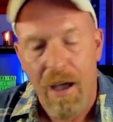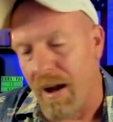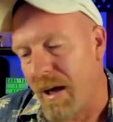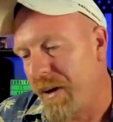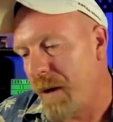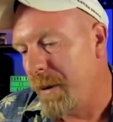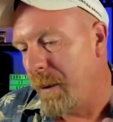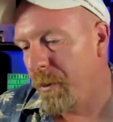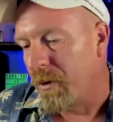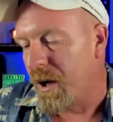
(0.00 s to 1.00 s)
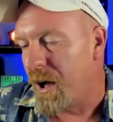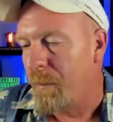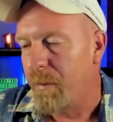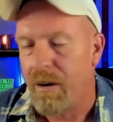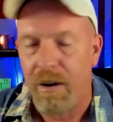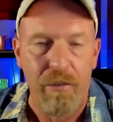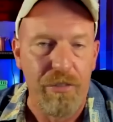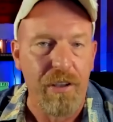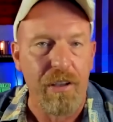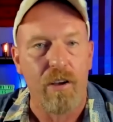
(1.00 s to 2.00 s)
And I've had people comment and
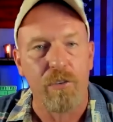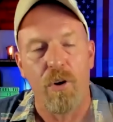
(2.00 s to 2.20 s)
everything else.